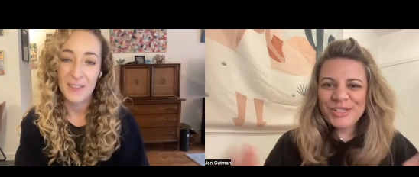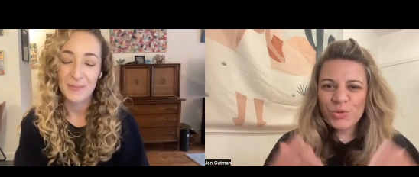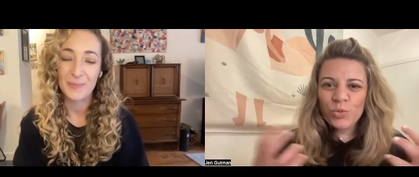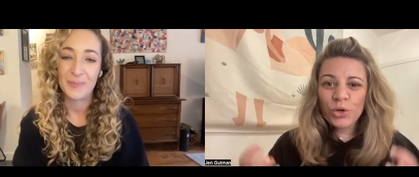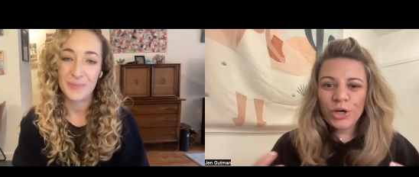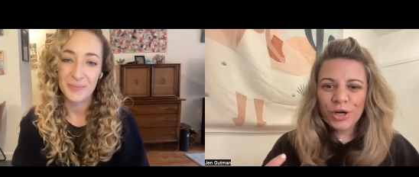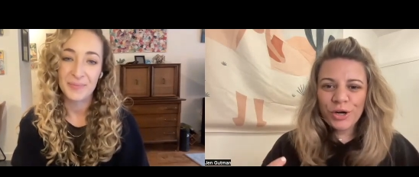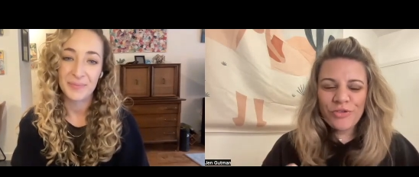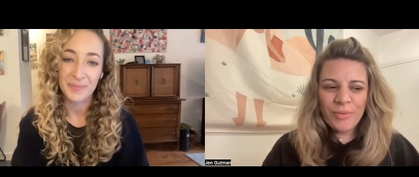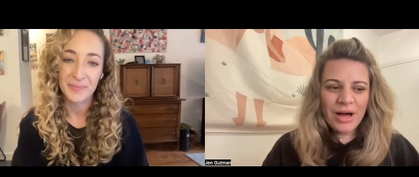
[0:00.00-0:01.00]
Speaker 1: this
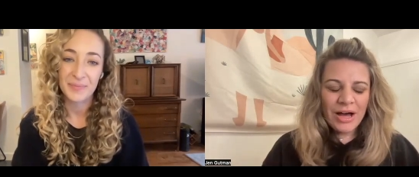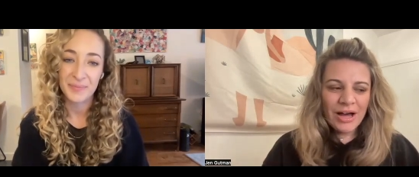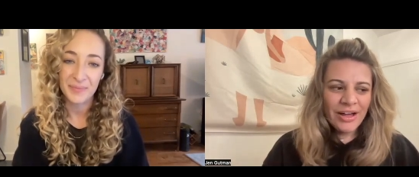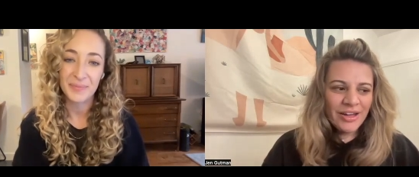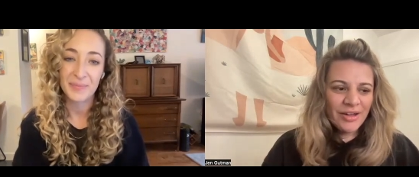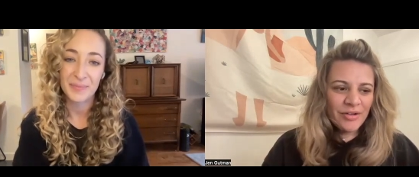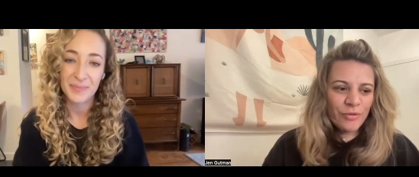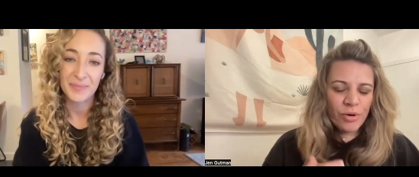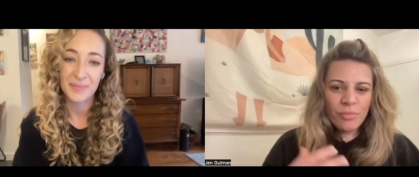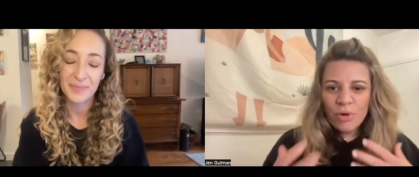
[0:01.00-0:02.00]
work from a
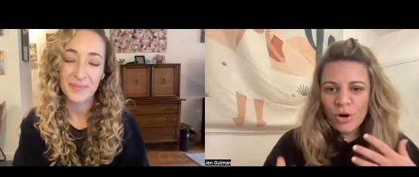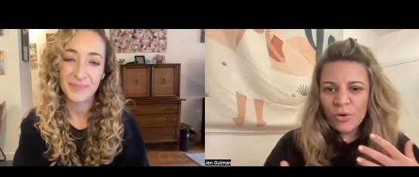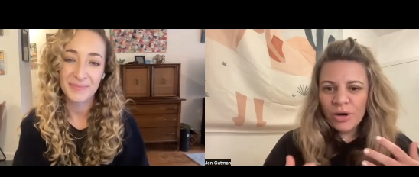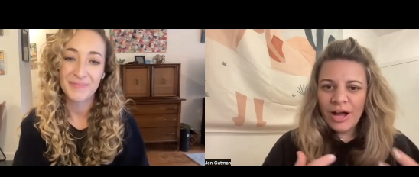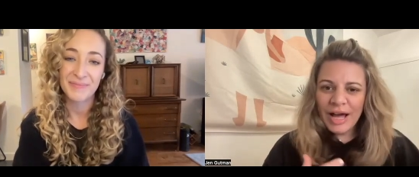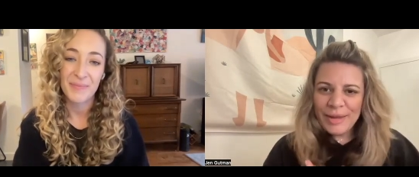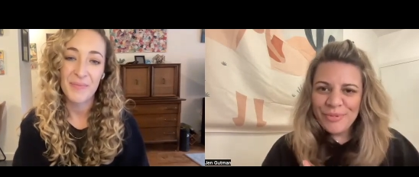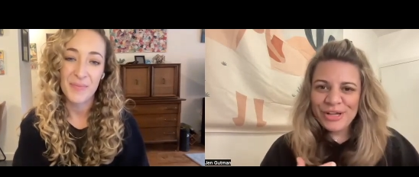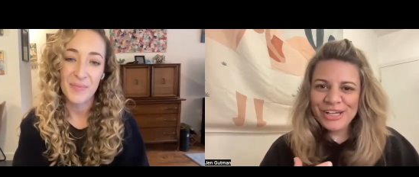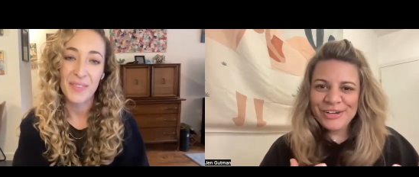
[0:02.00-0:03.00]
remote or
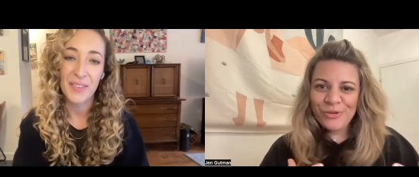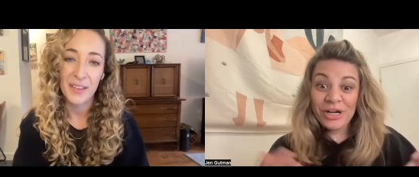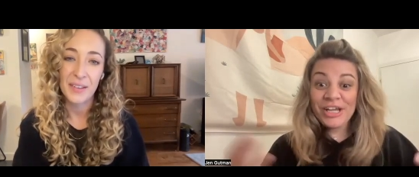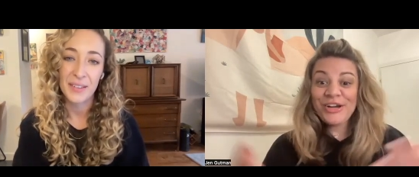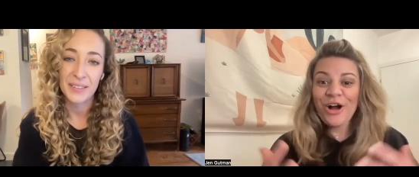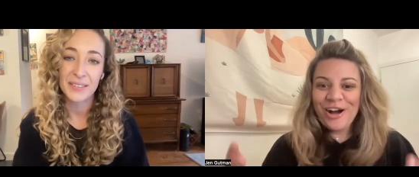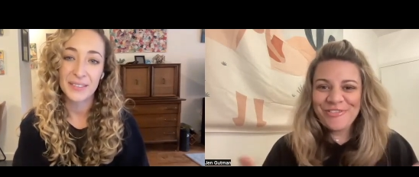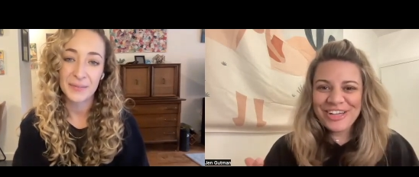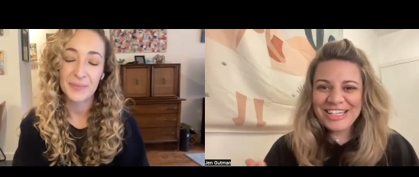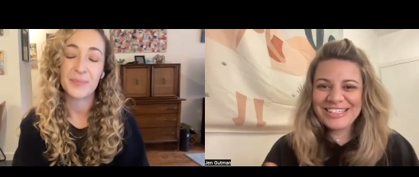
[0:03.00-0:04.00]
hybrid or in
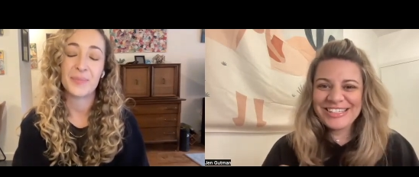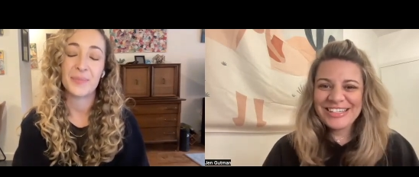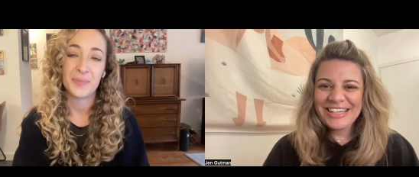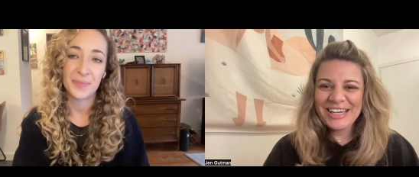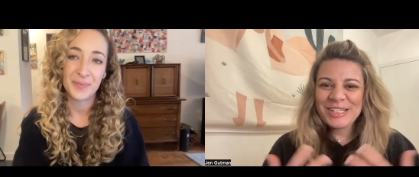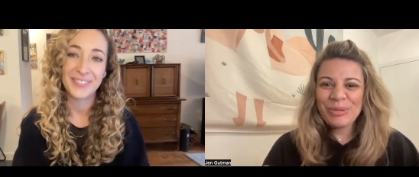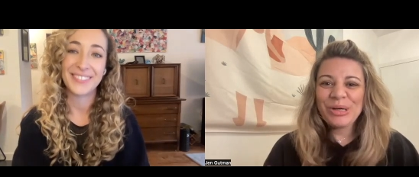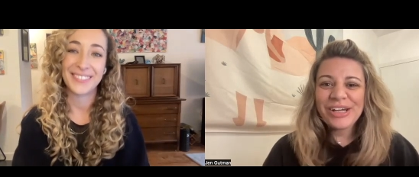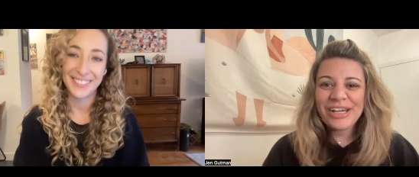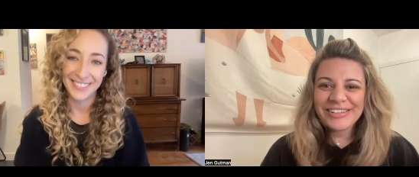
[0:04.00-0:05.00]
office
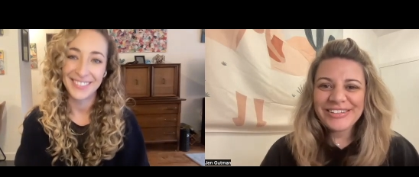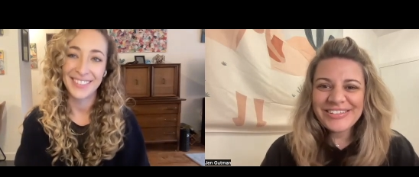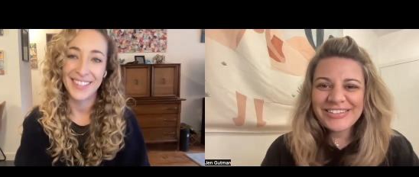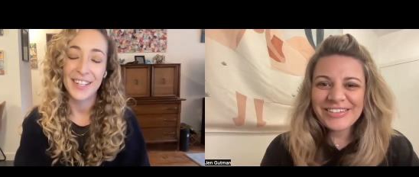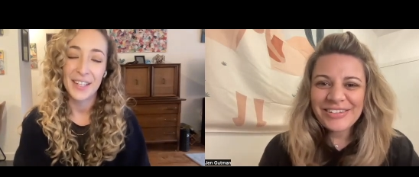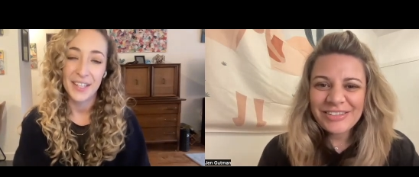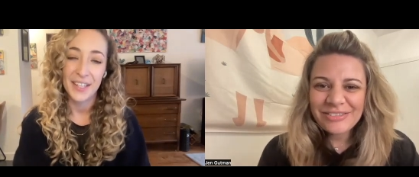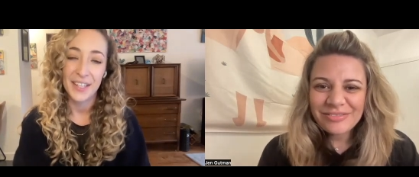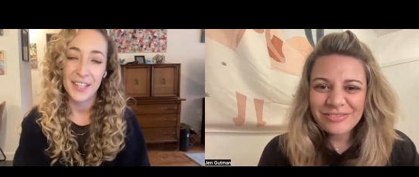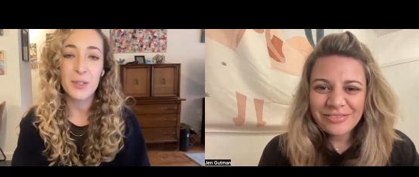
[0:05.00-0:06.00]
experience?
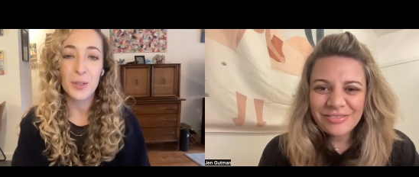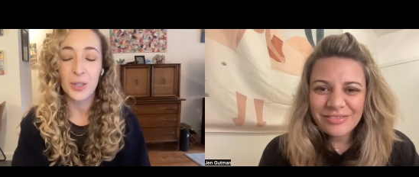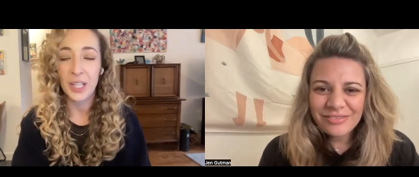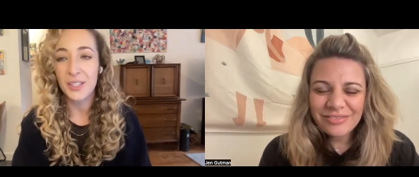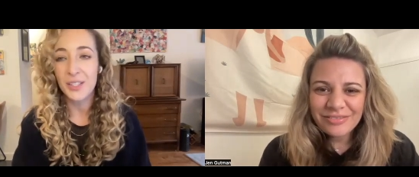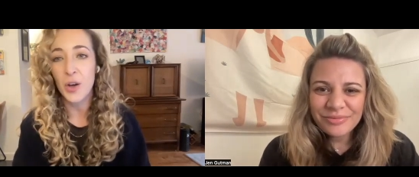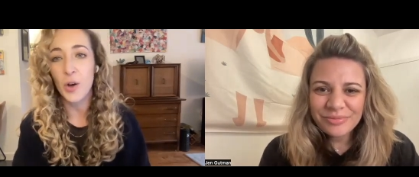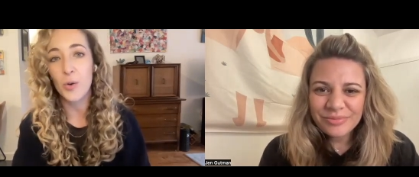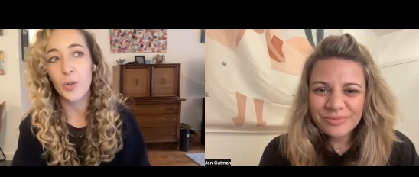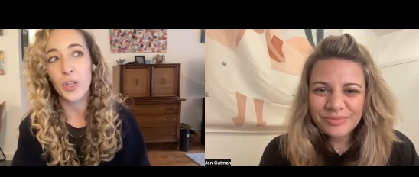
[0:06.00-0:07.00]
Speaker 2: Absolutely.
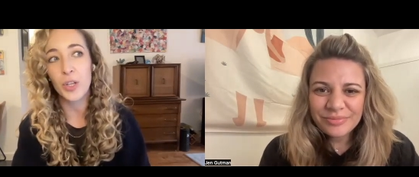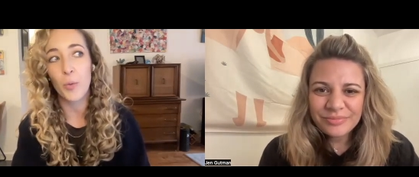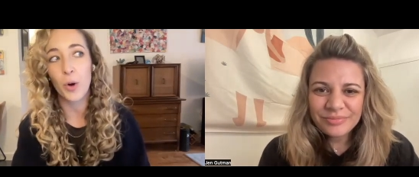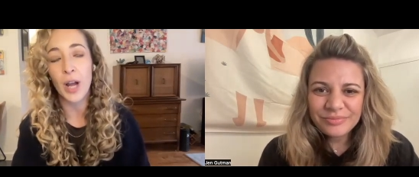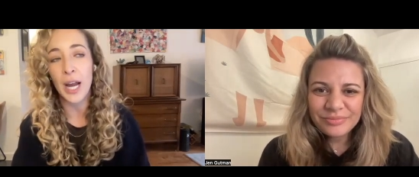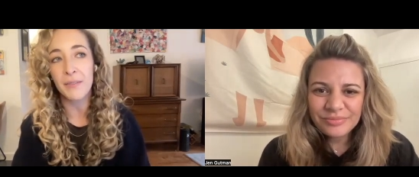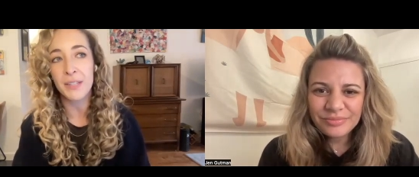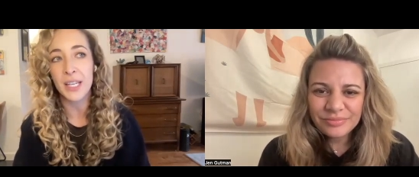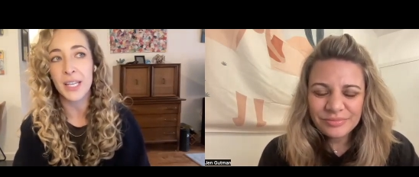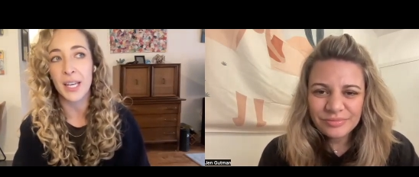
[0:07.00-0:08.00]
So, you know, we're kind
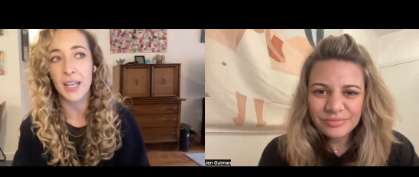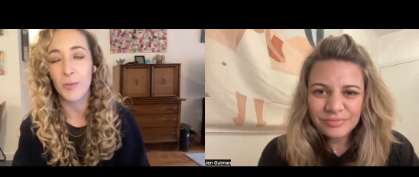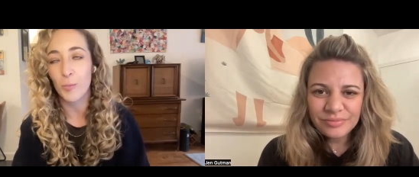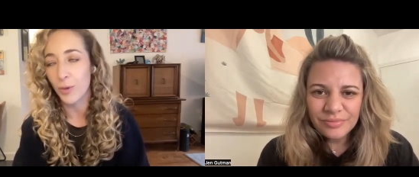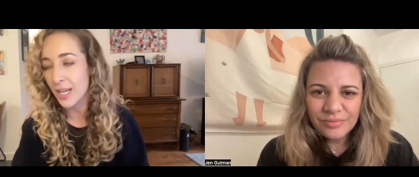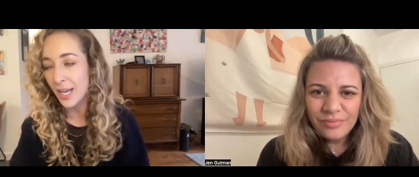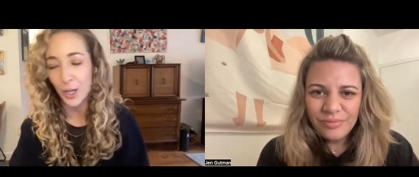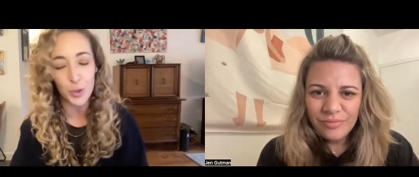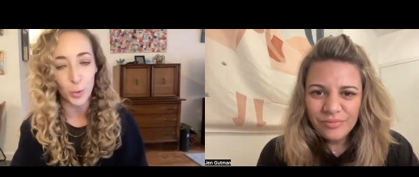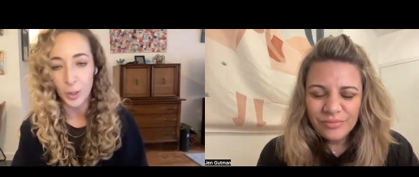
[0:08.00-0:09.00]
of taking we're
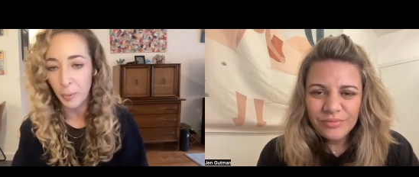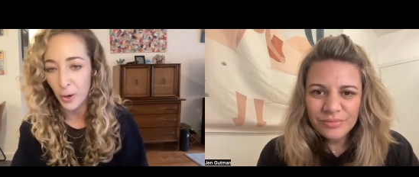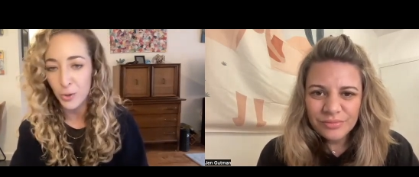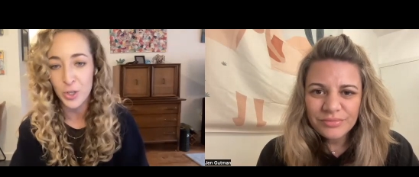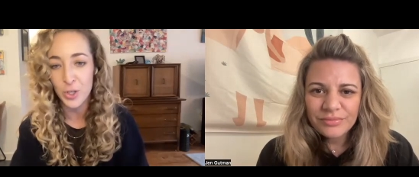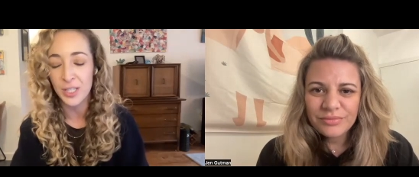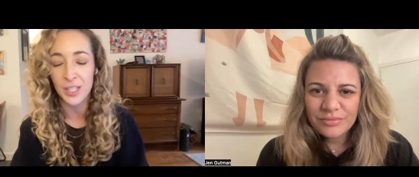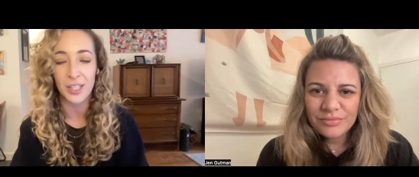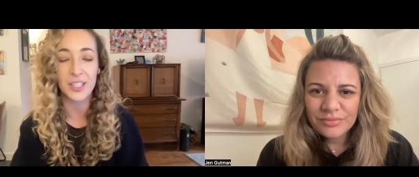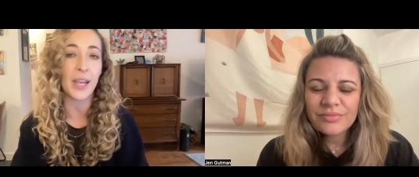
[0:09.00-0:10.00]
taking a dual approach
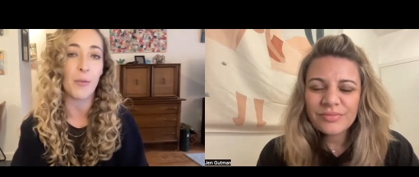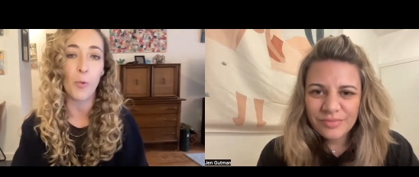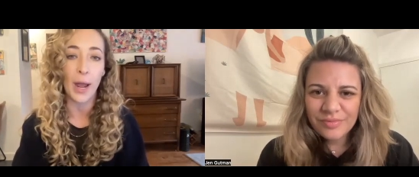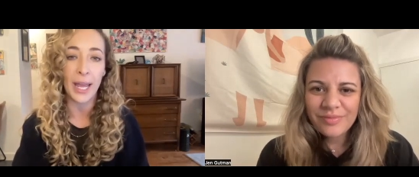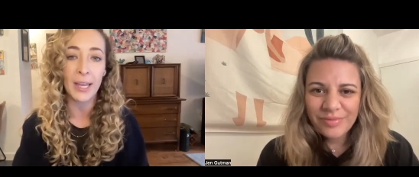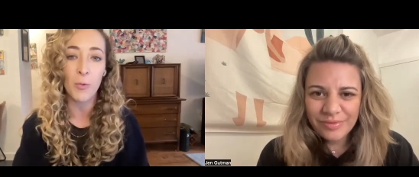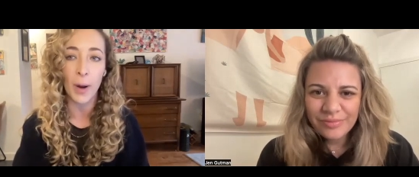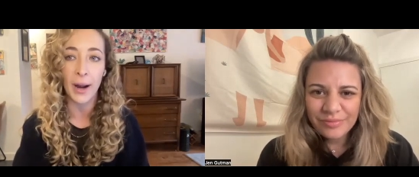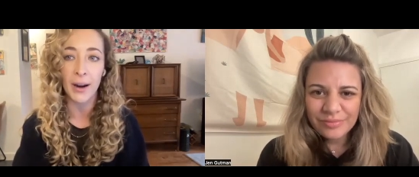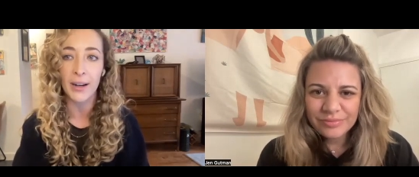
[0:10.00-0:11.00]
just in the same way
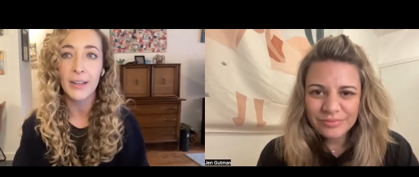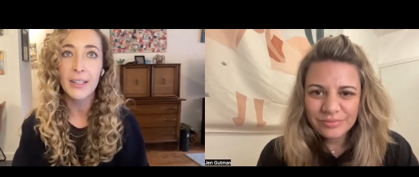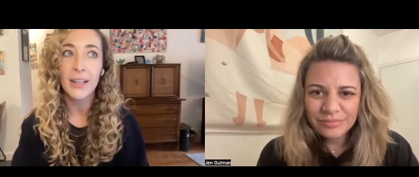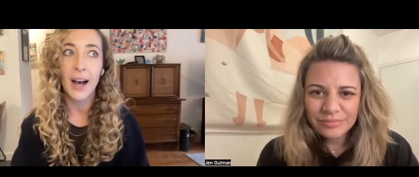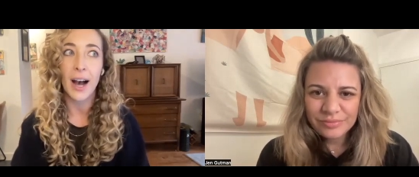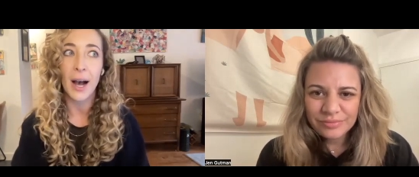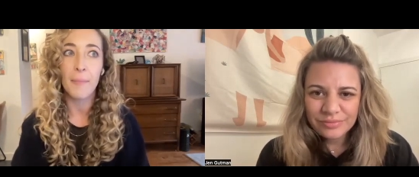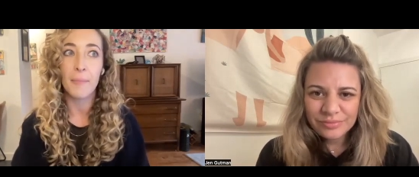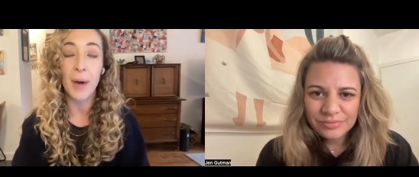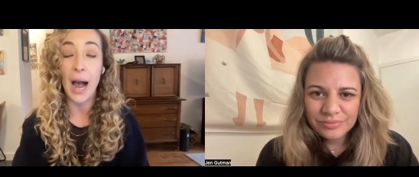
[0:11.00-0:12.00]
where um,